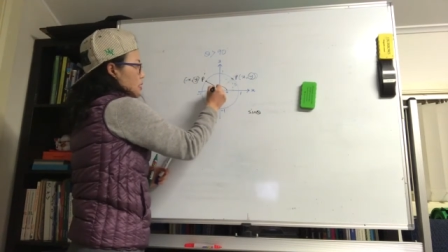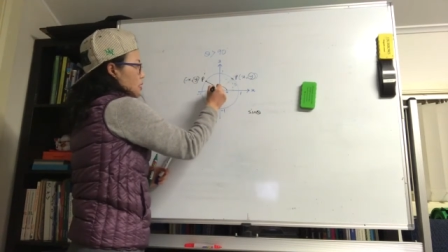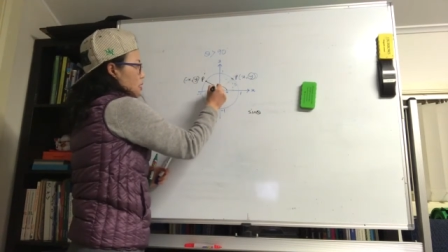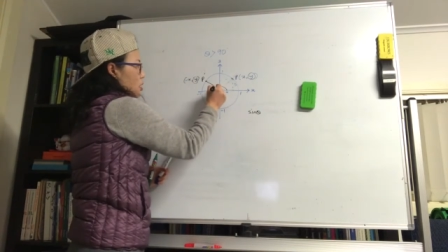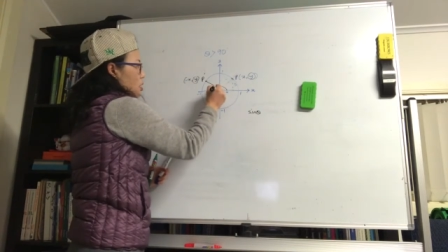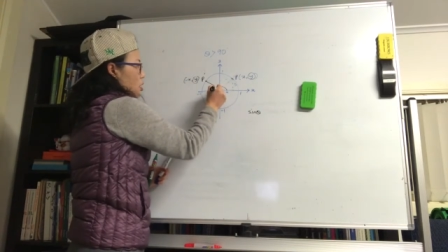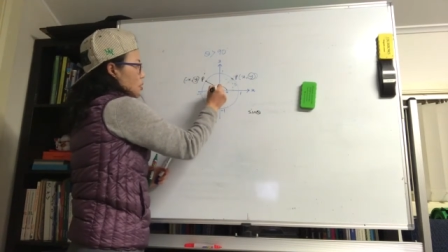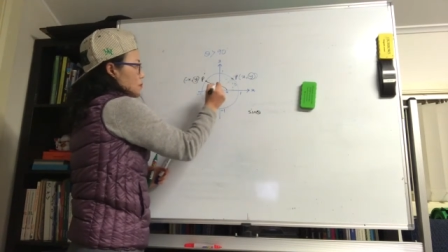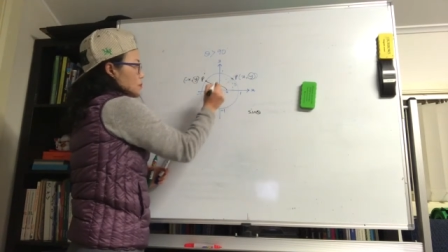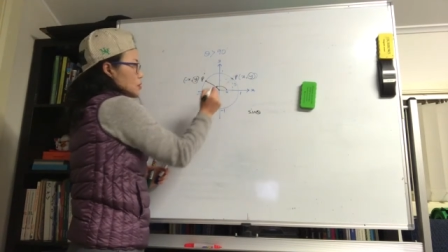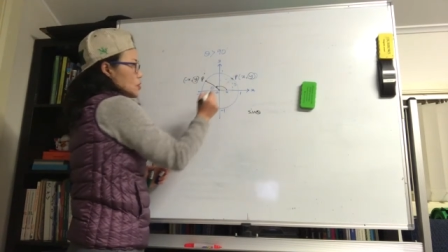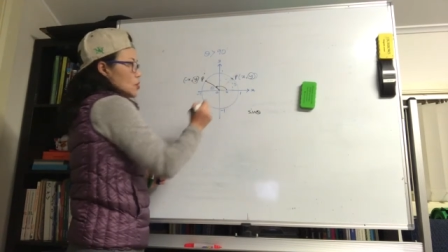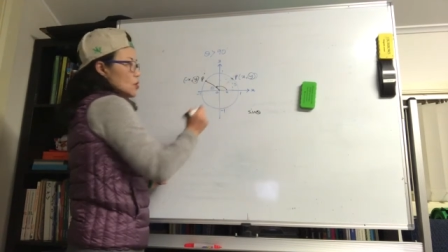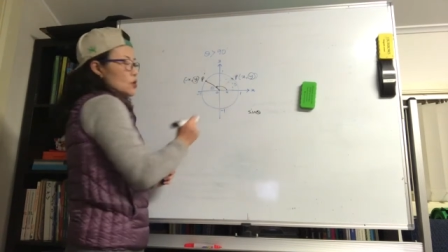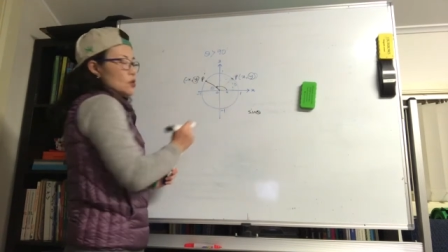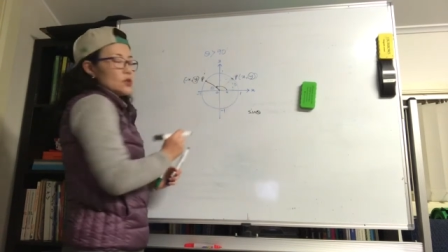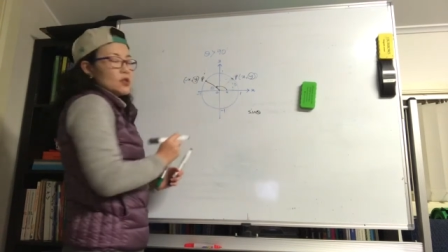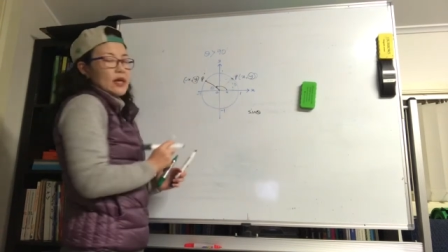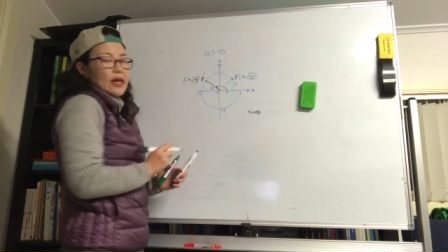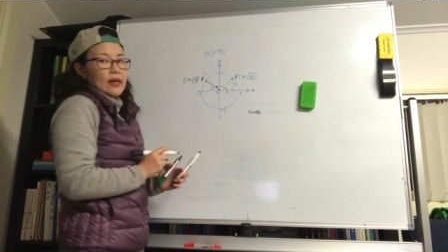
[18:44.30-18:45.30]

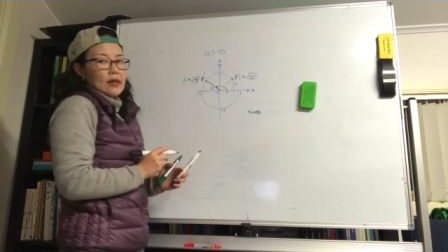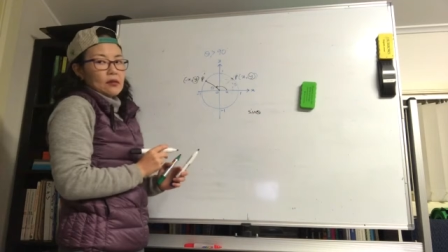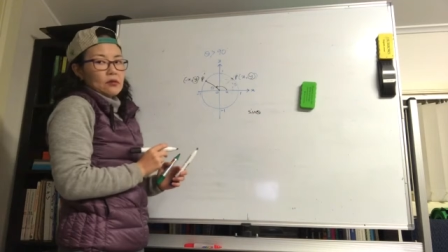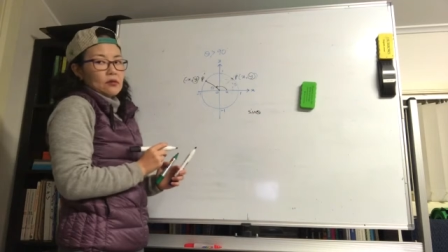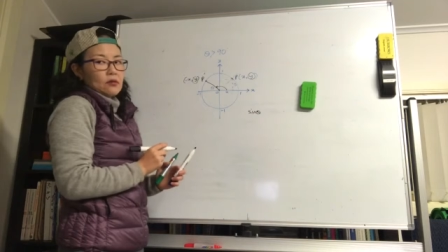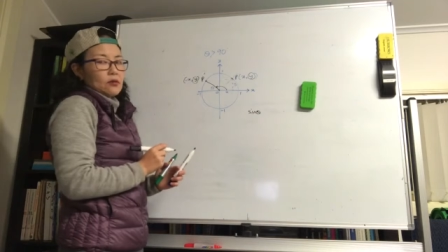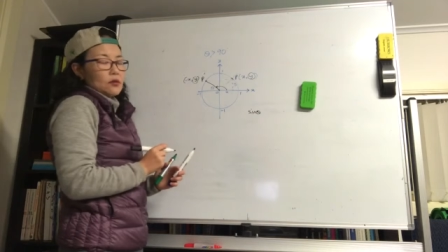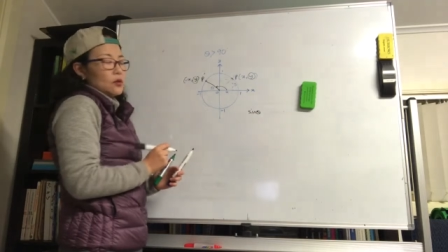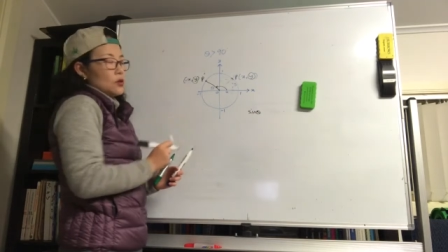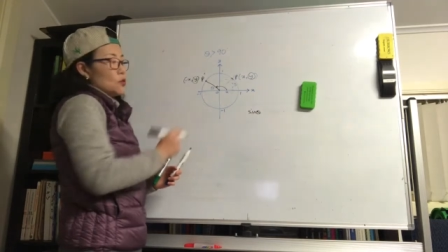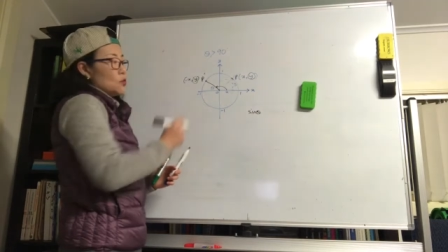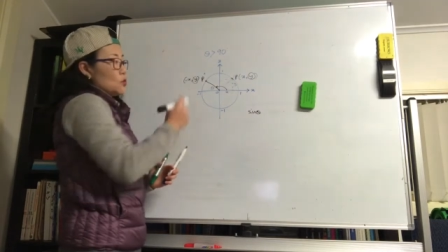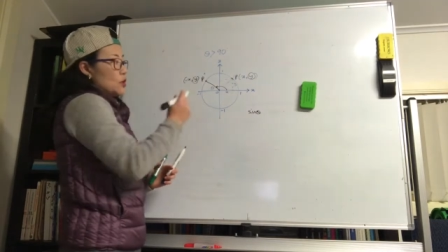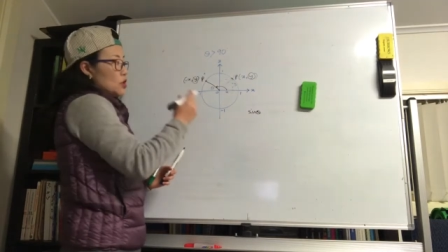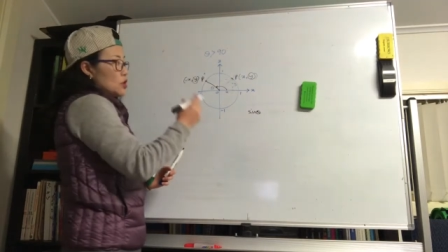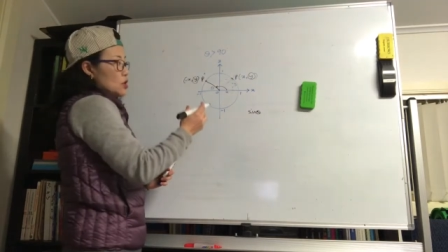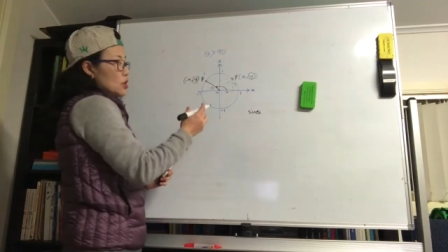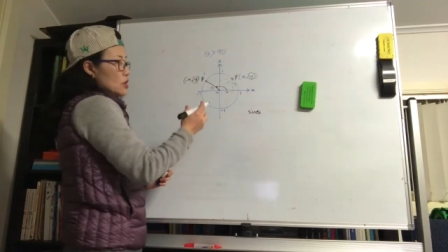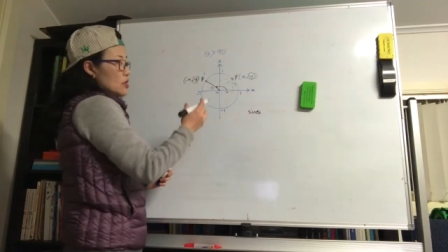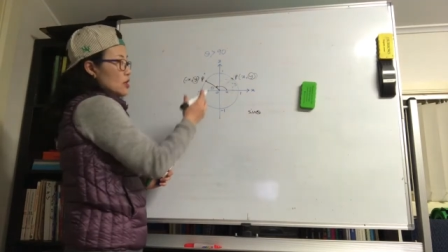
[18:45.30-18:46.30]
obtuse angle,
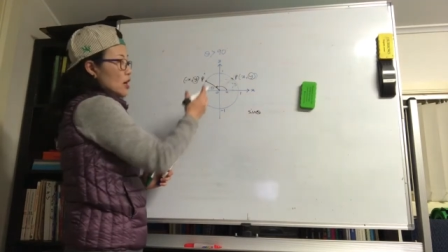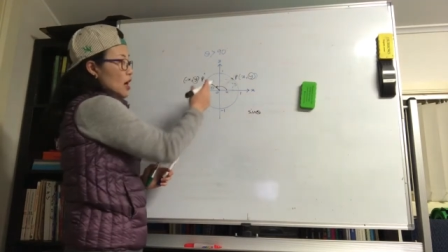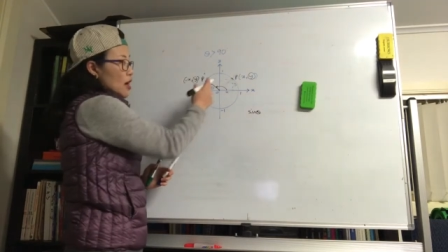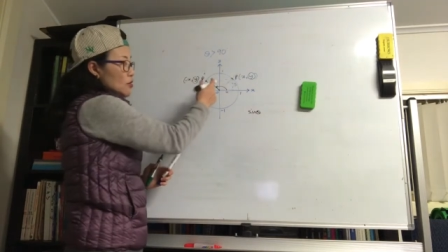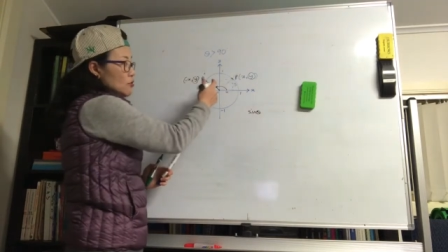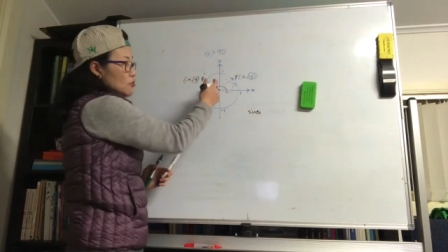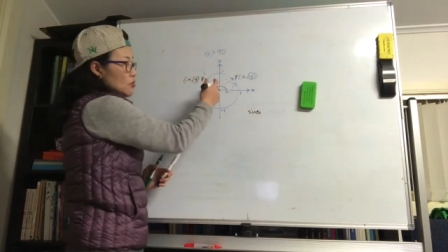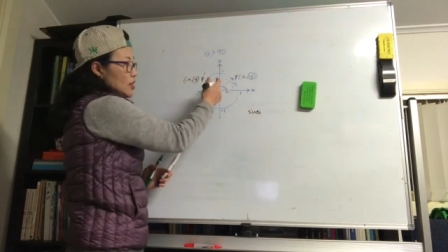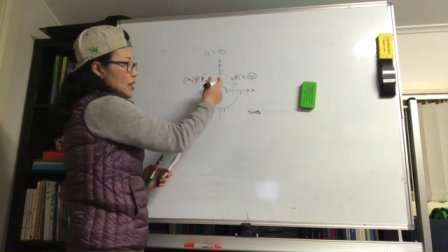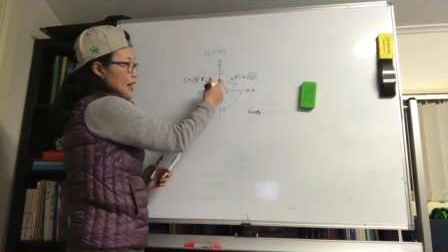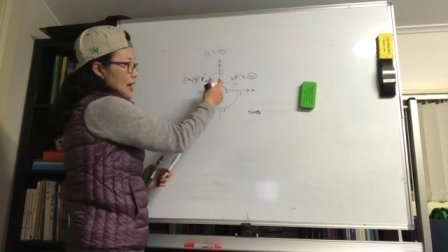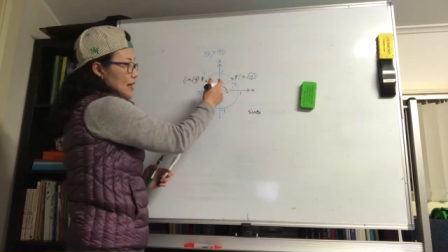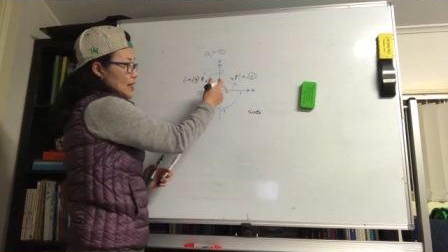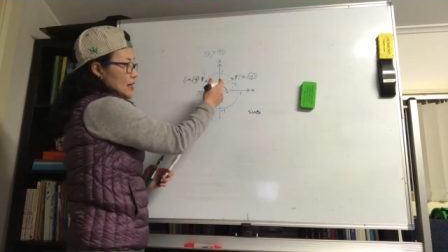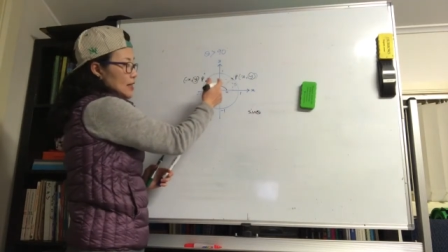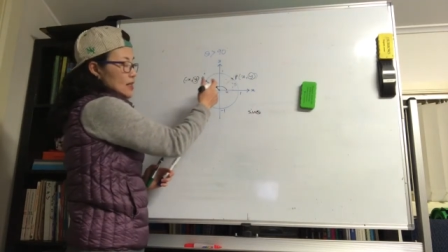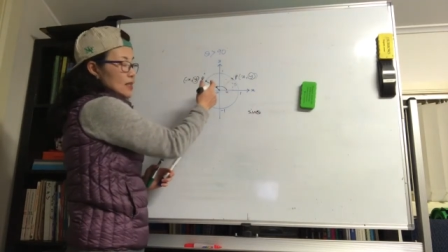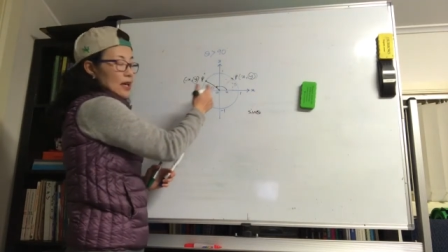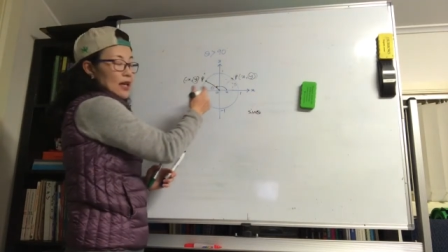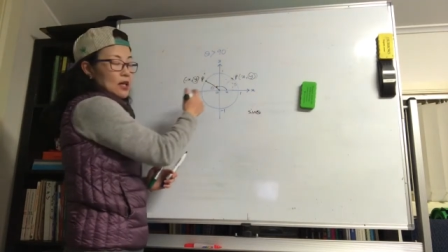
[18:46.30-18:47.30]
which is
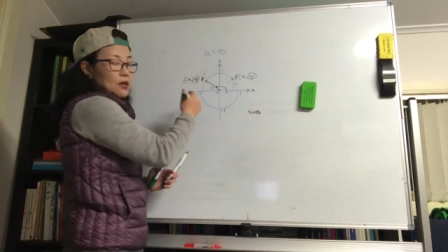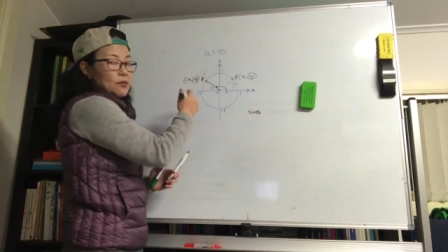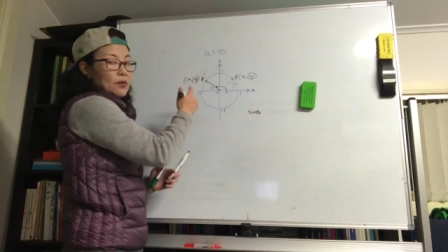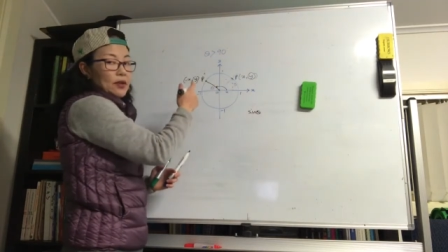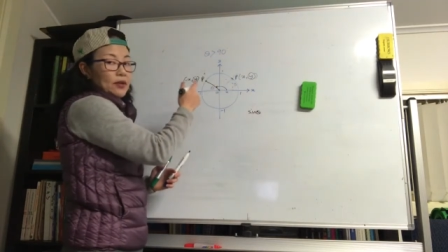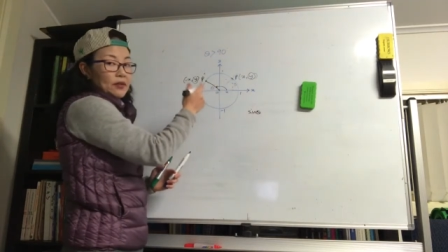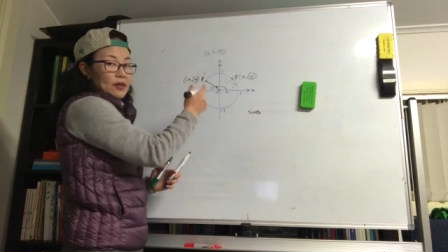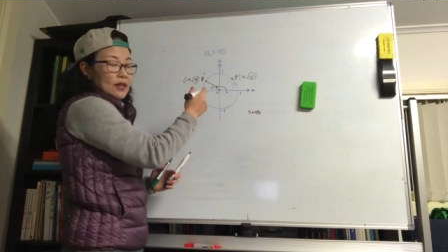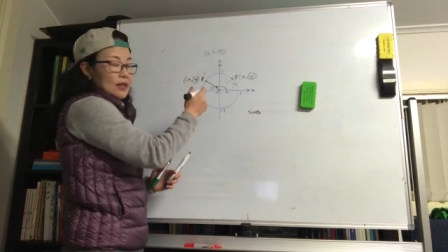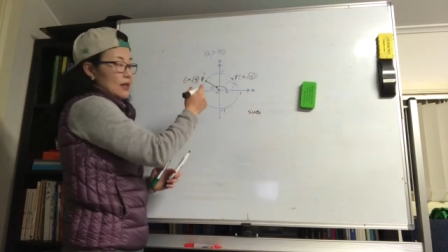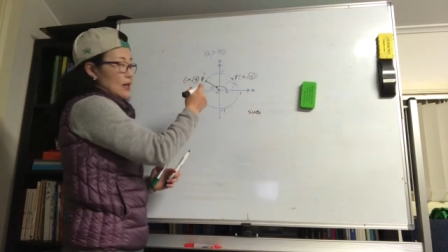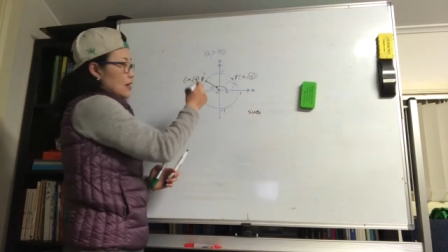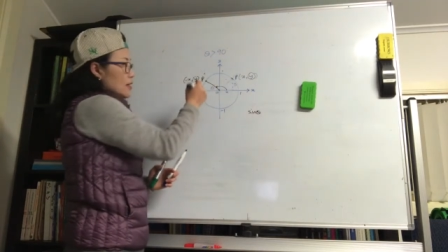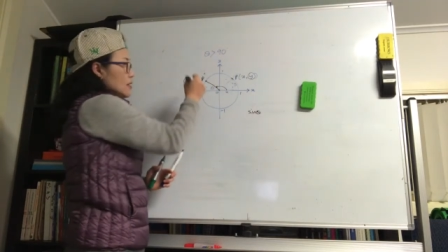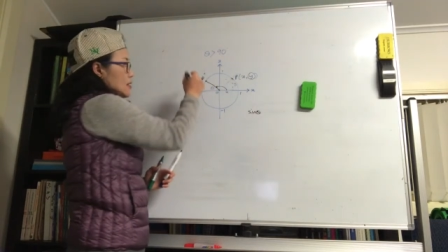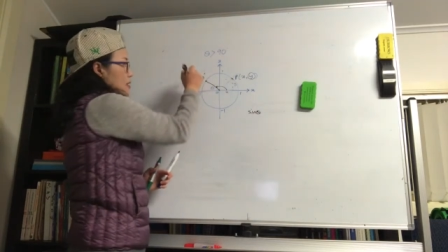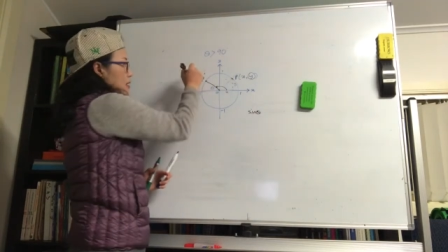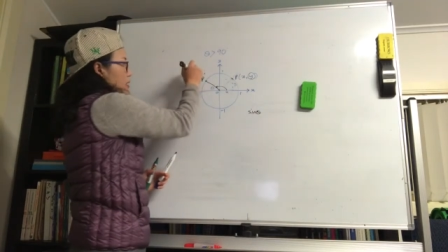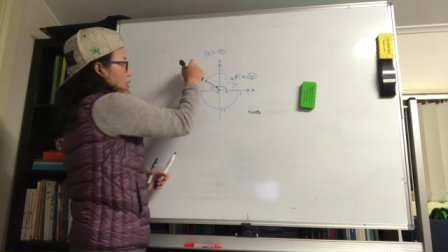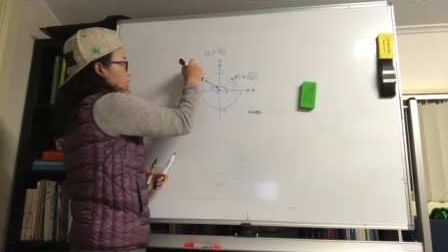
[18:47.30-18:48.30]
180 take away theta, isn't it?